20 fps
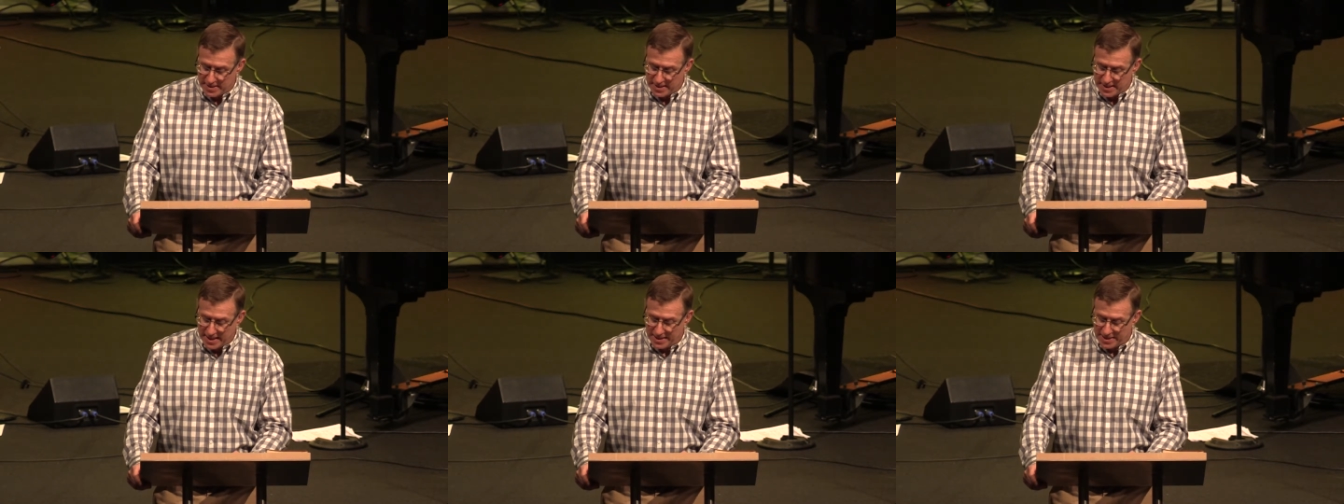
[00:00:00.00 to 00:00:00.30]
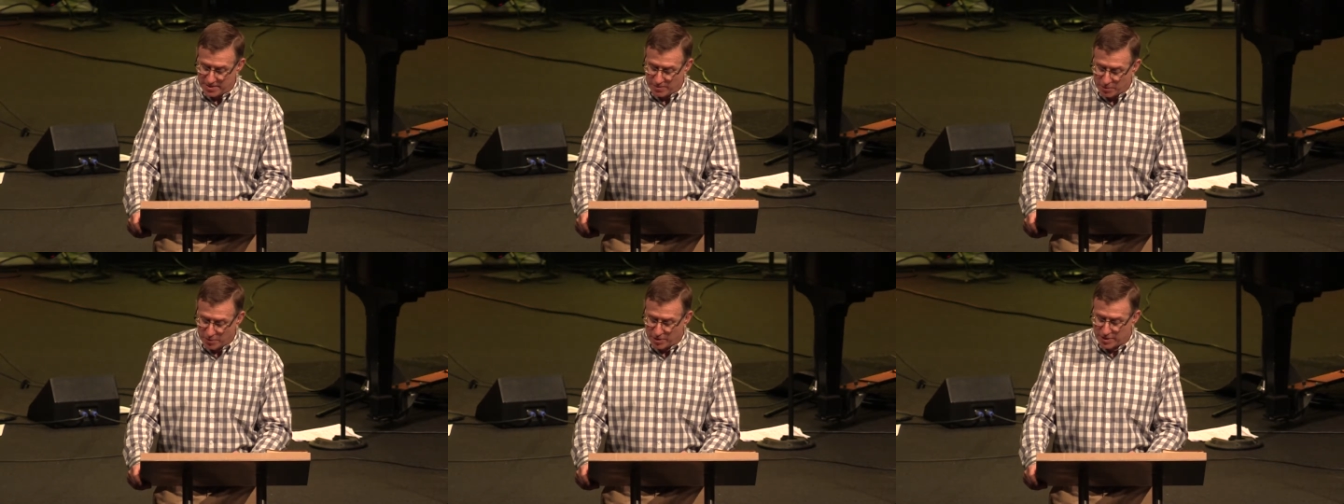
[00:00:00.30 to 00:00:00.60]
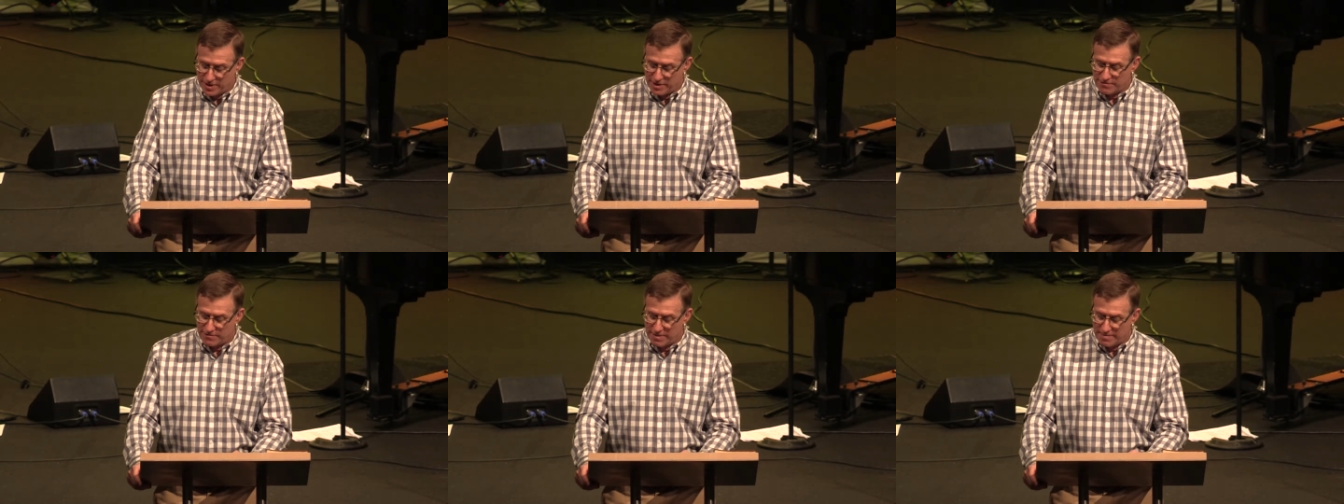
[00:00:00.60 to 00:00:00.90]
And the more
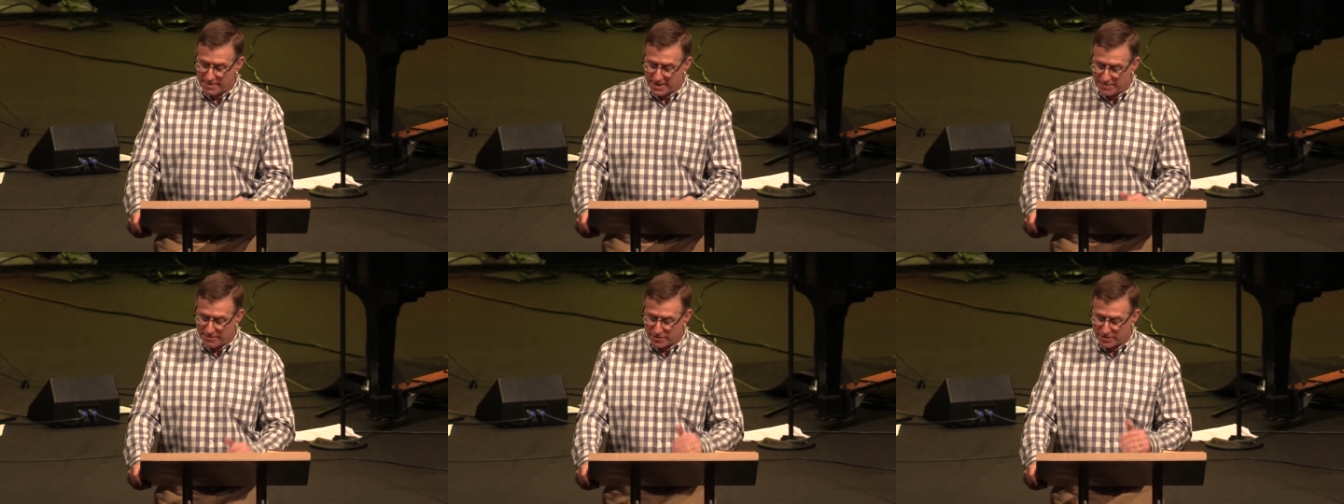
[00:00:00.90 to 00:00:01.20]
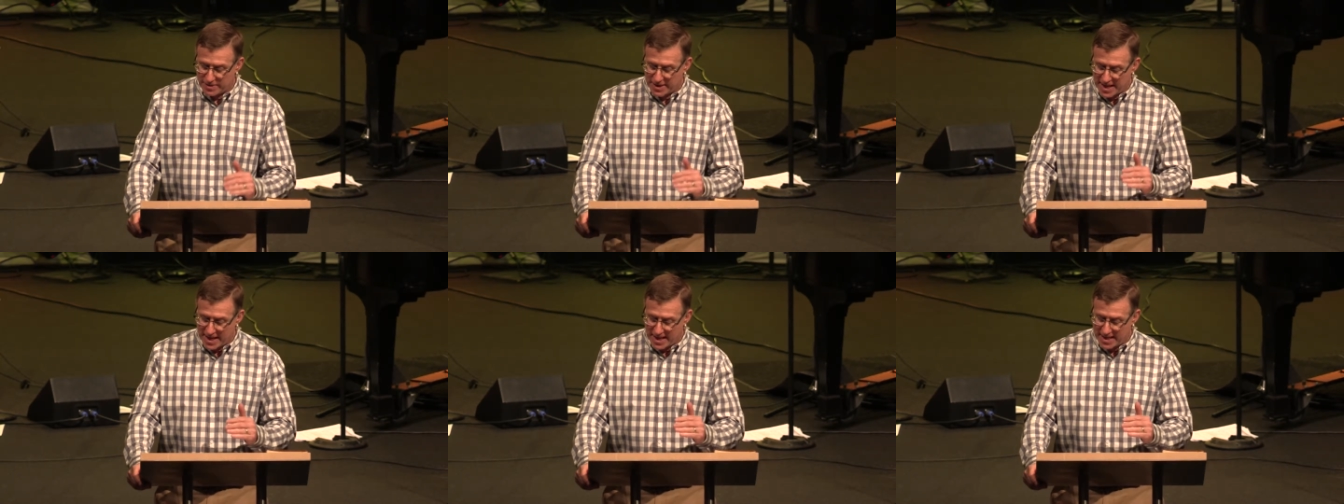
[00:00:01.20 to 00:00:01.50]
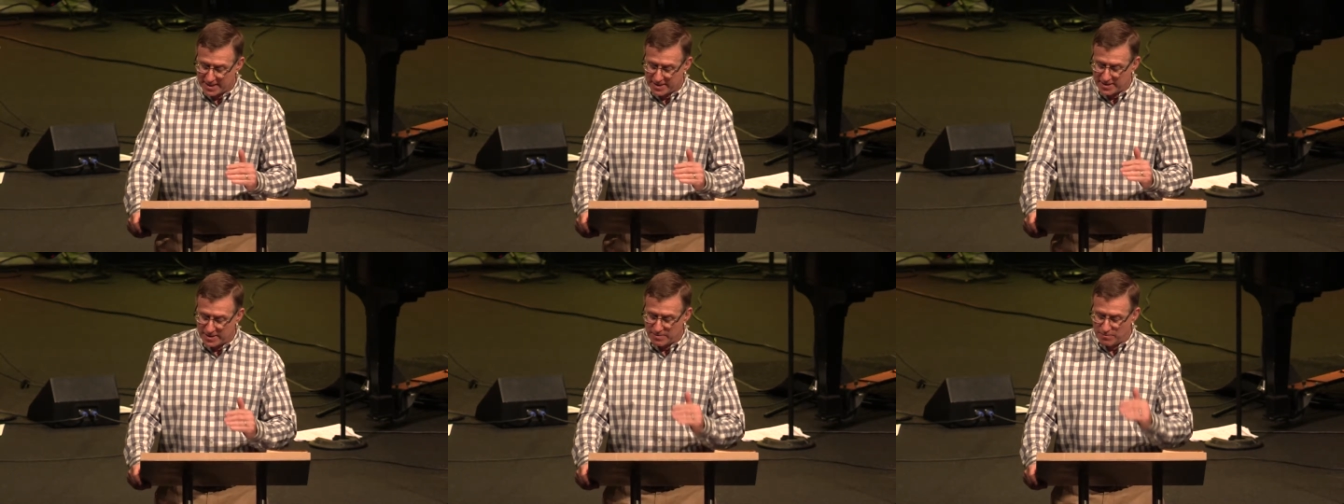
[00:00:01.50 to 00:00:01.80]
you remember
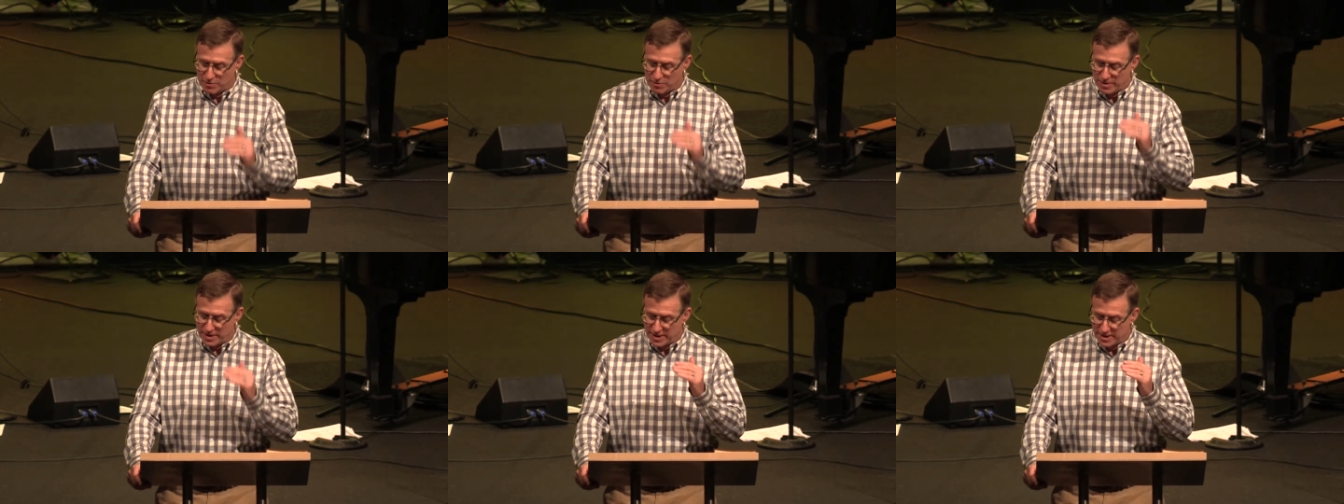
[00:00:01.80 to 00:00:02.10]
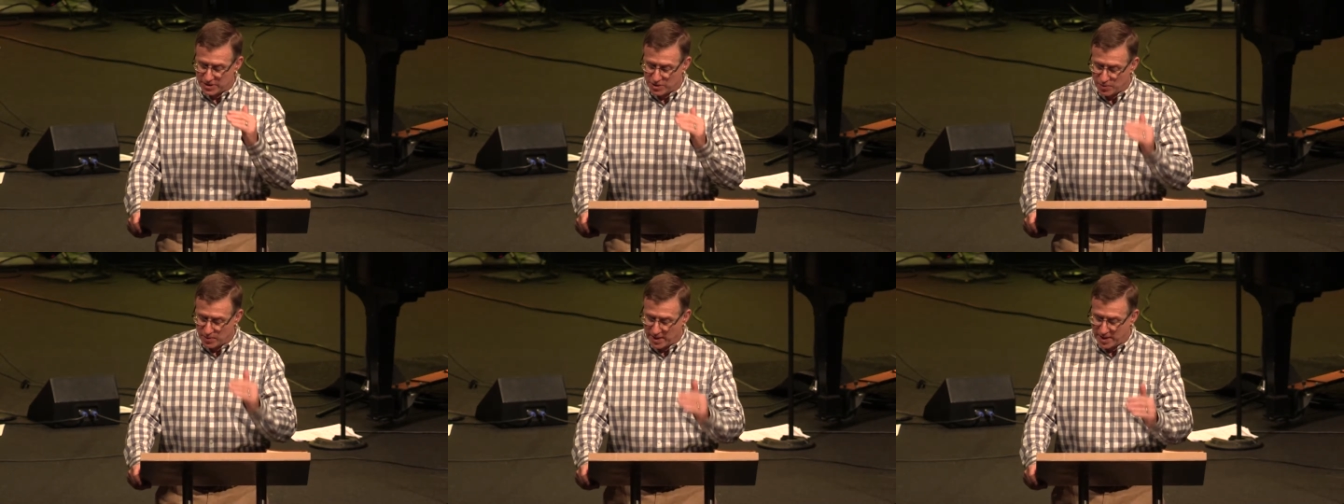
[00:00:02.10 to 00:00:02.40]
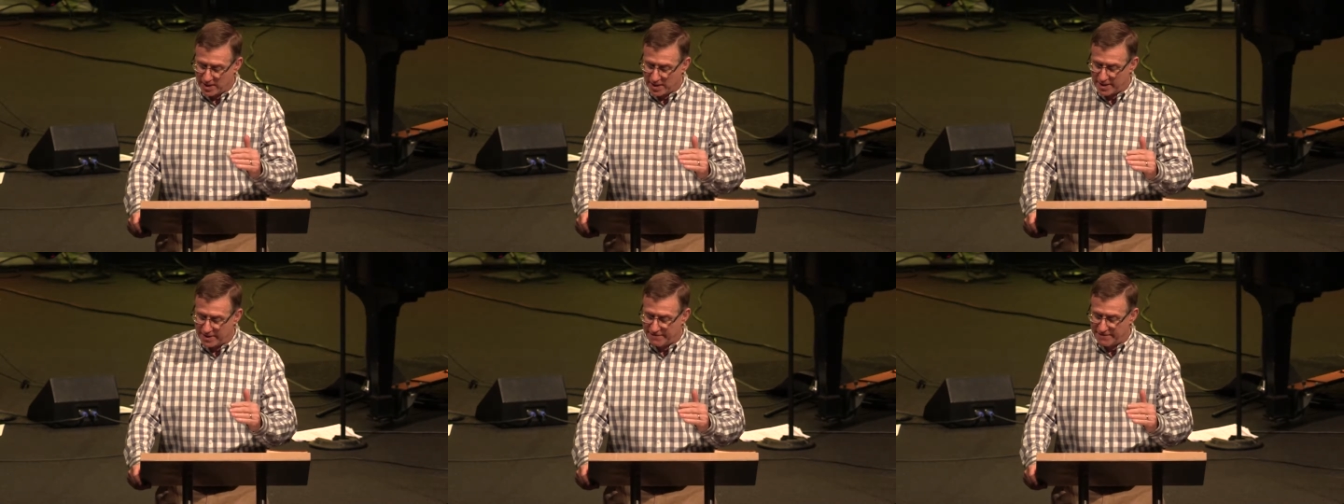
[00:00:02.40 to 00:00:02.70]
that, the more you
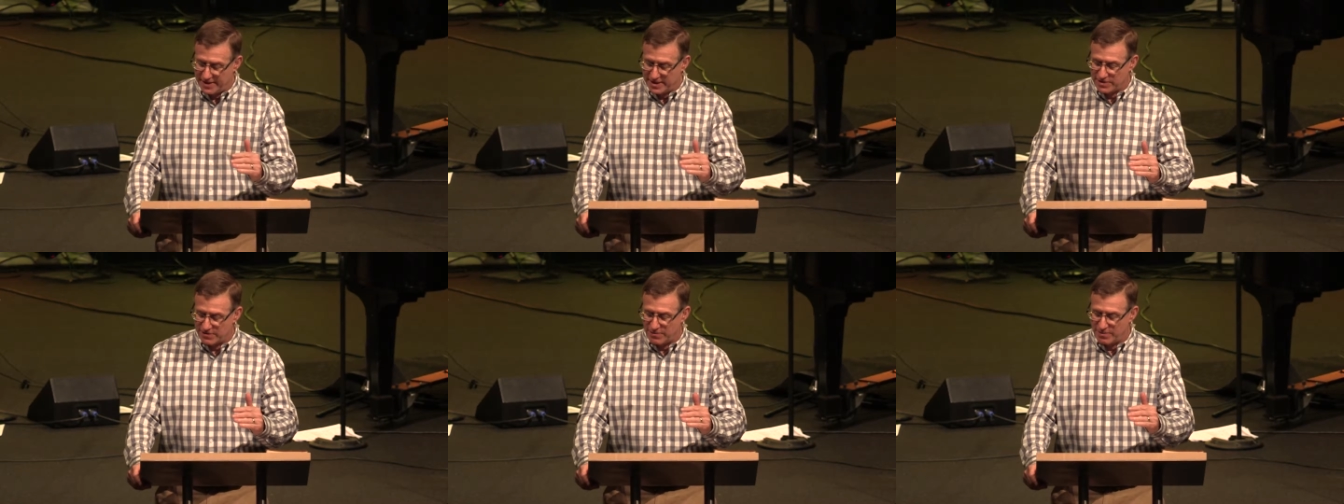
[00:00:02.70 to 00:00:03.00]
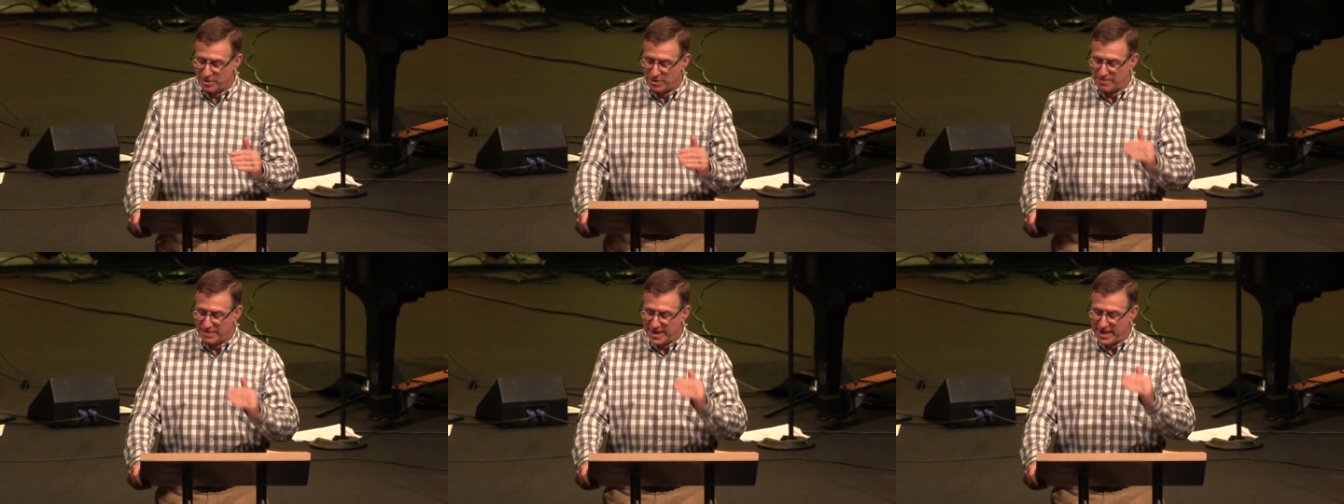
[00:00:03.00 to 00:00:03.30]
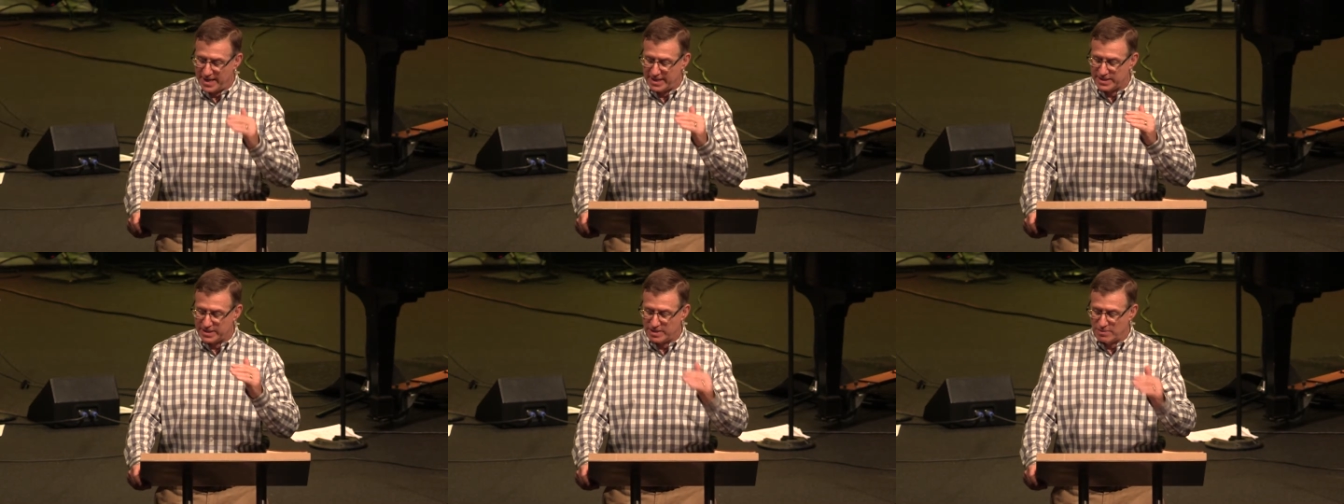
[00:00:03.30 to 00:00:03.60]
dwell on events from your past,